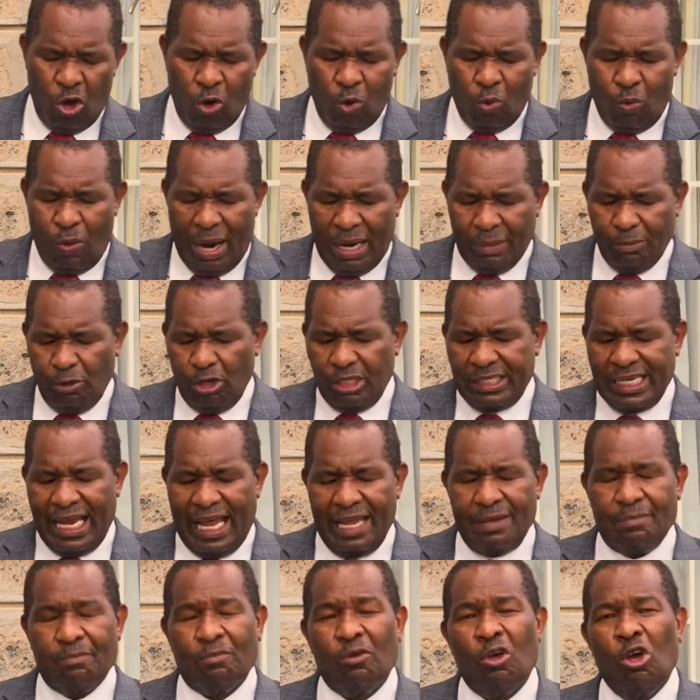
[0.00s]
One more
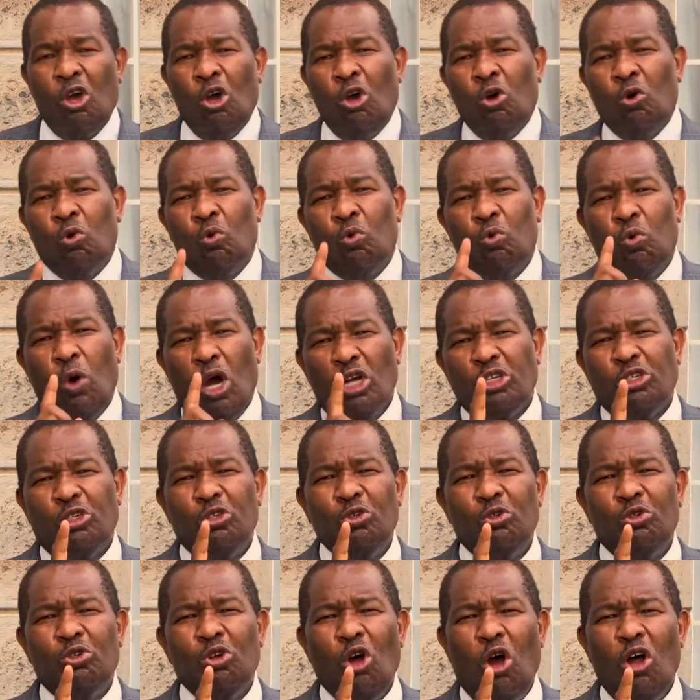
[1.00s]
time, what
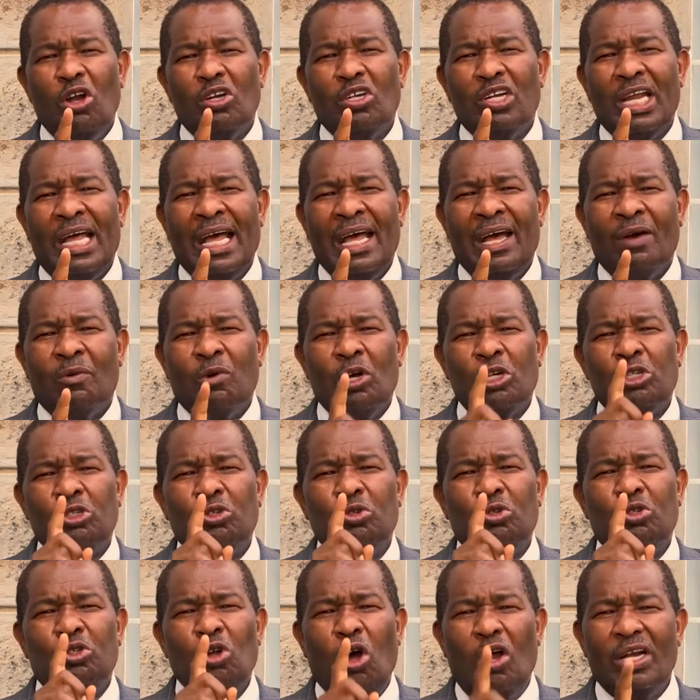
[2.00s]
you don't, what
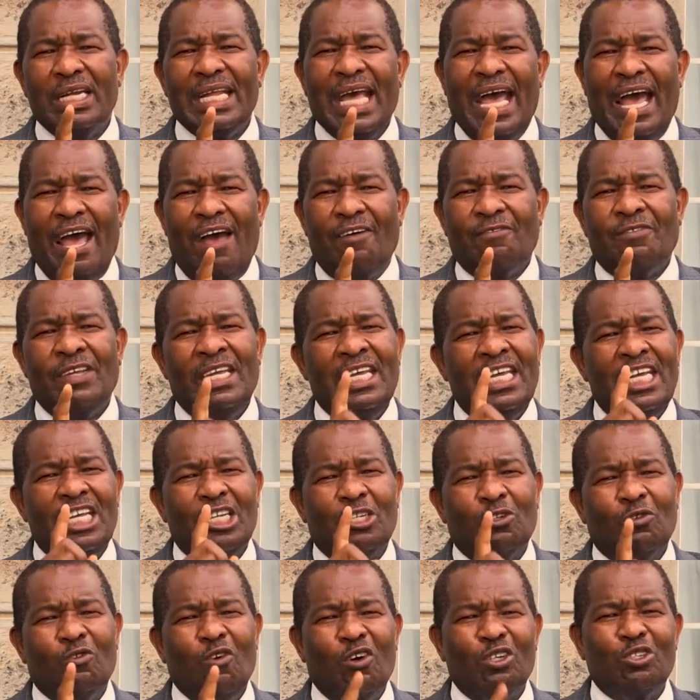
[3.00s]
you don't have
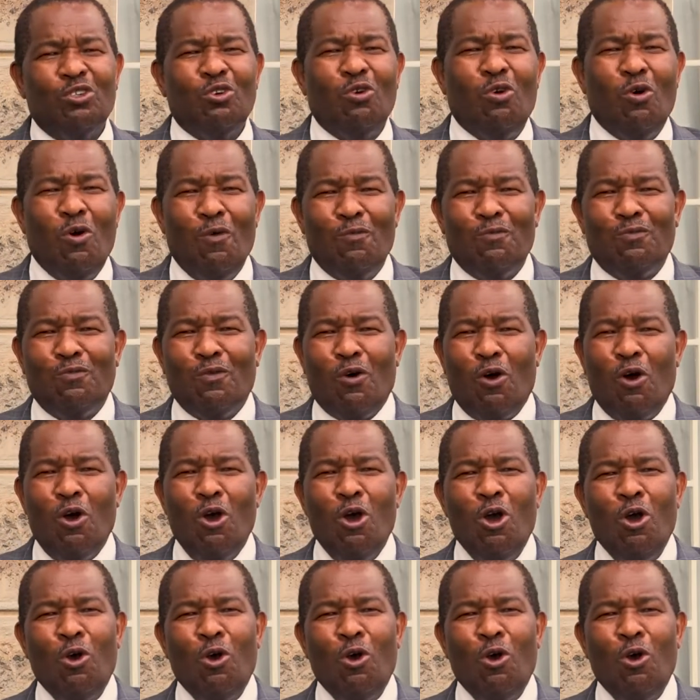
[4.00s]
is what you hope for.